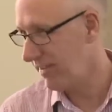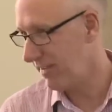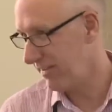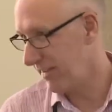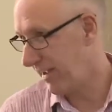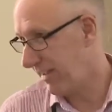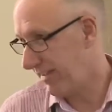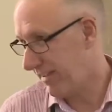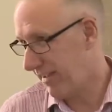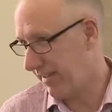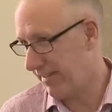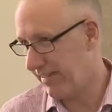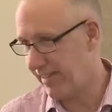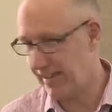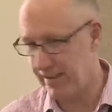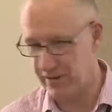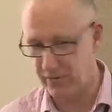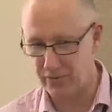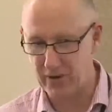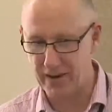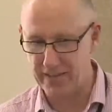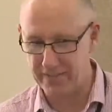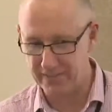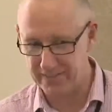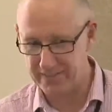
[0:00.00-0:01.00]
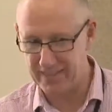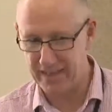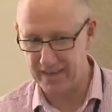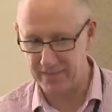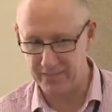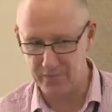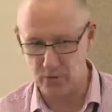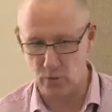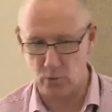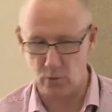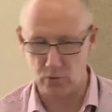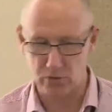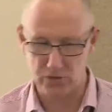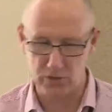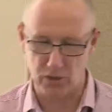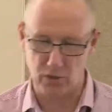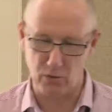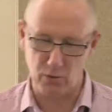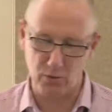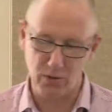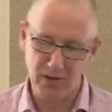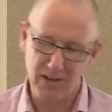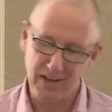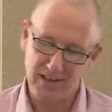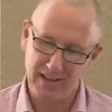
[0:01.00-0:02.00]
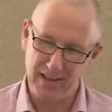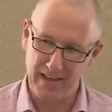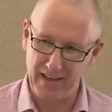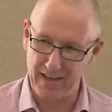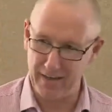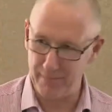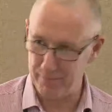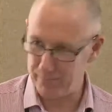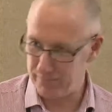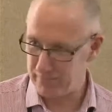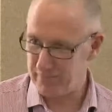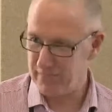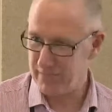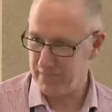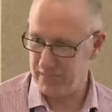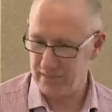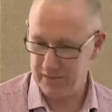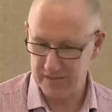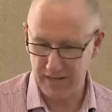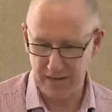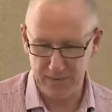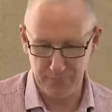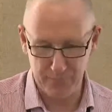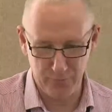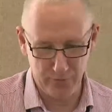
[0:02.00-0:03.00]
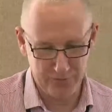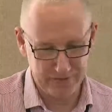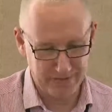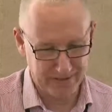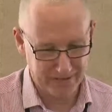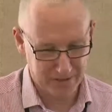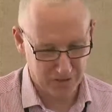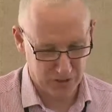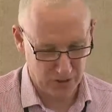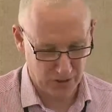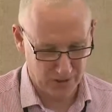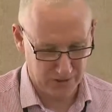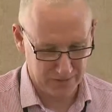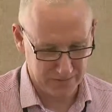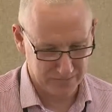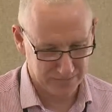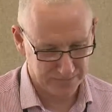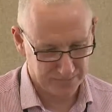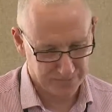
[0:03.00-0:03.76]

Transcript: as I say, Grand Theft Auto type production.